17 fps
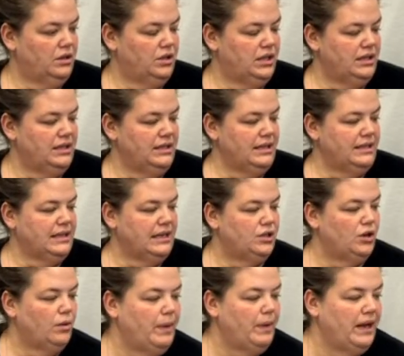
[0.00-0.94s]
Jean says, I
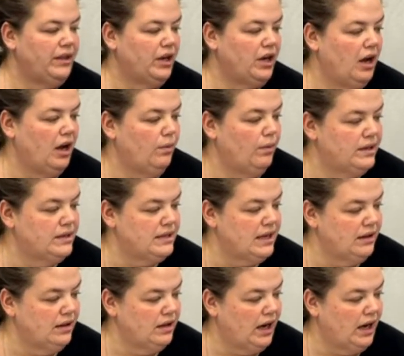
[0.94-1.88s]
don't buy the cut ones.
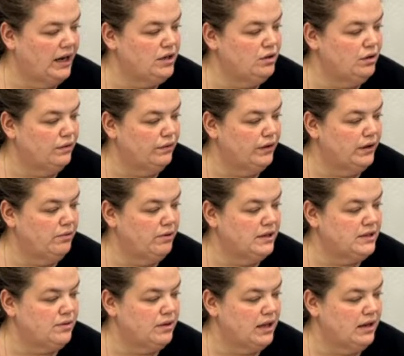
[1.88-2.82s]
I do the free
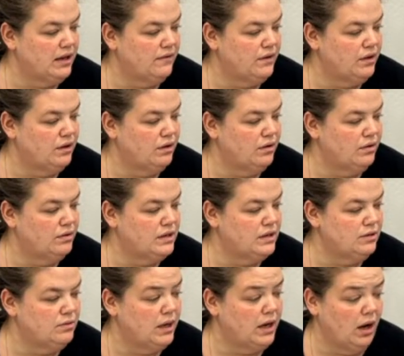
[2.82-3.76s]
ones where they give you the clues
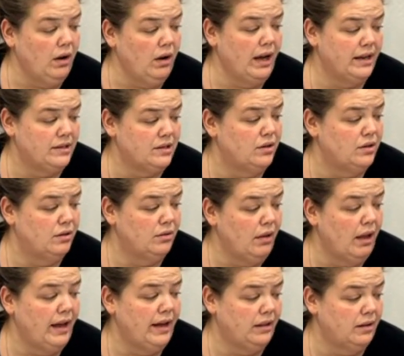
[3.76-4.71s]
each week. Okay, so
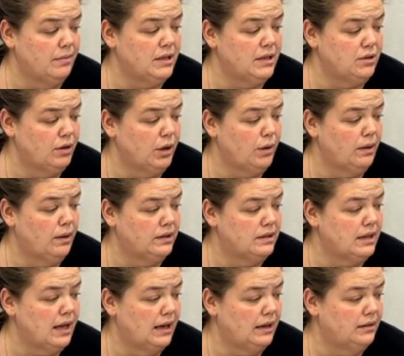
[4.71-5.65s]
you like the mystery
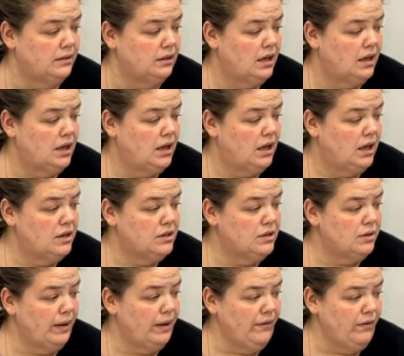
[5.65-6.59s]
quilts then.
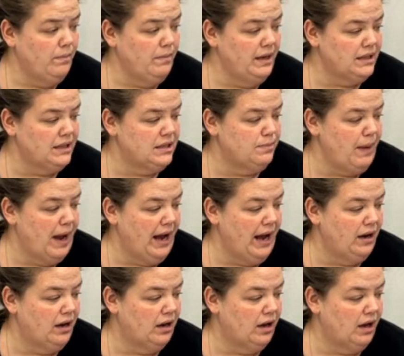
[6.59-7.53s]
So we have a mixed
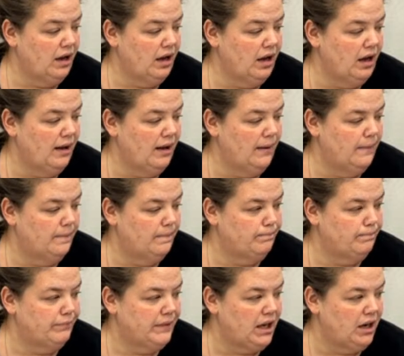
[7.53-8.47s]
bag
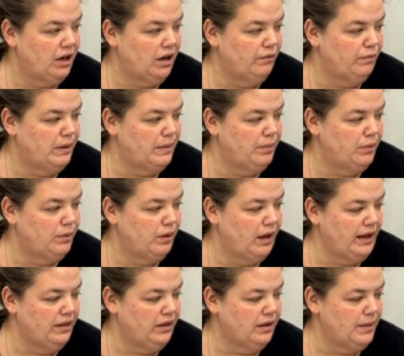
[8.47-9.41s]
here of people who
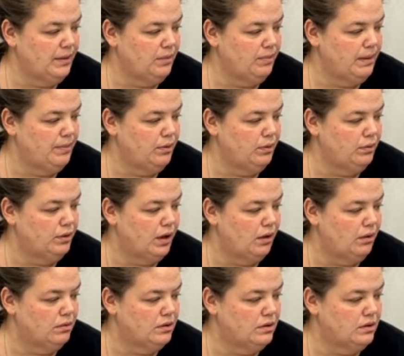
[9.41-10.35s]
like them and people who
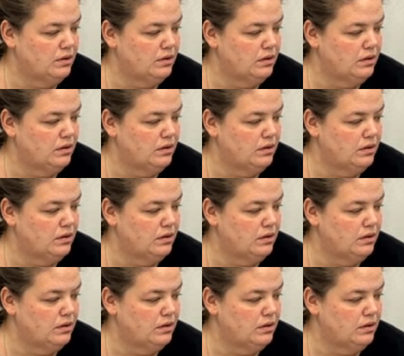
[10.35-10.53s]
don't.